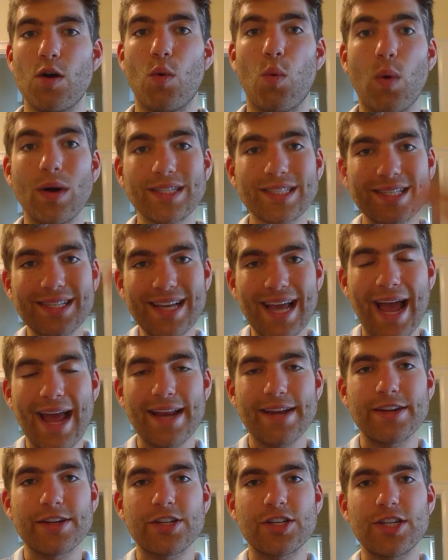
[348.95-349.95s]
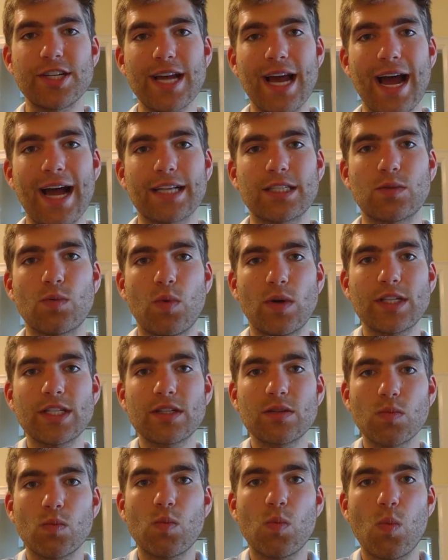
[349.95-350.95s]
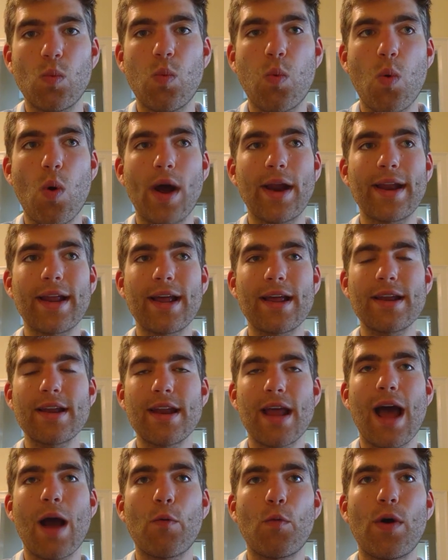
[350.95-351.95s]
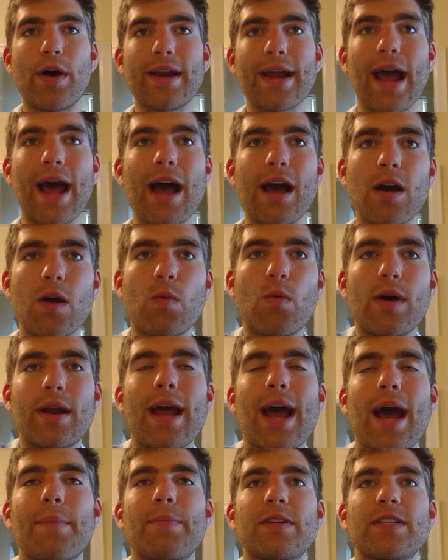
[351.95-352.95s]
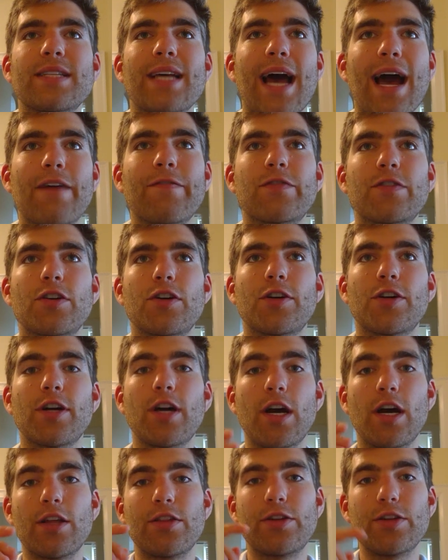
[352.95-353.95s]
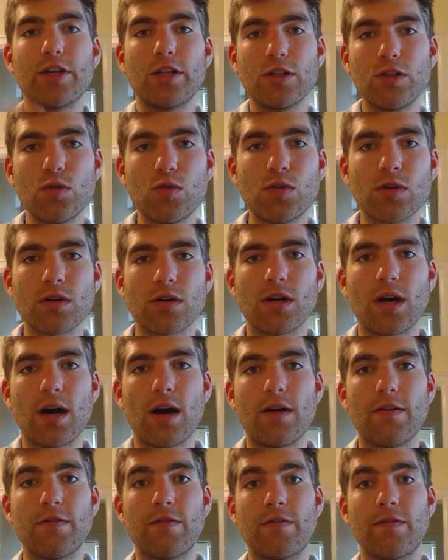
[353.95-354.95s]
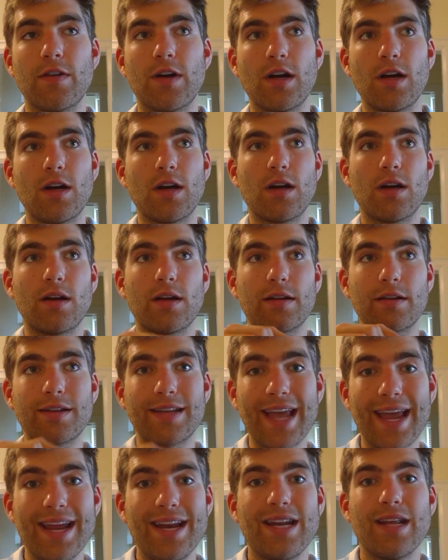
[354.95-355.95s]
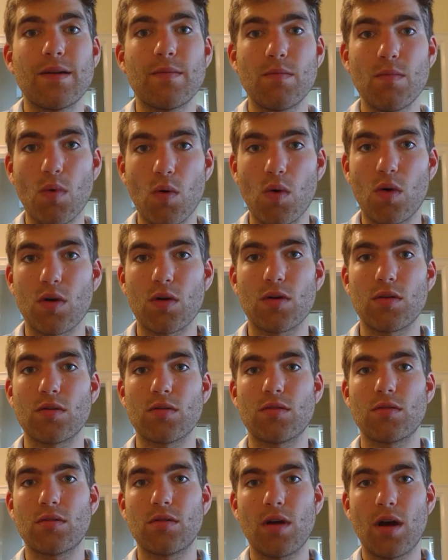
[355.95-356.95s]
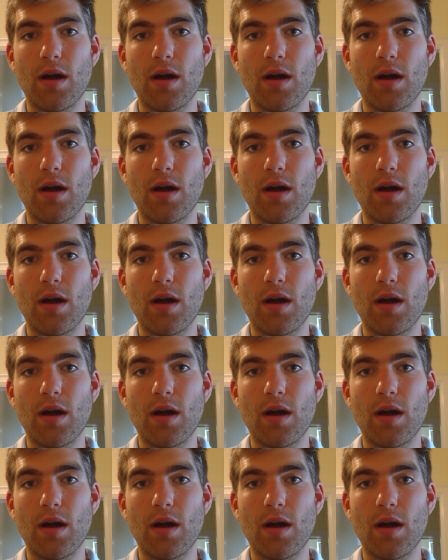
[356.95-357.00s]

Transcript: What's the end? She asks. What happens after the allure of gaining more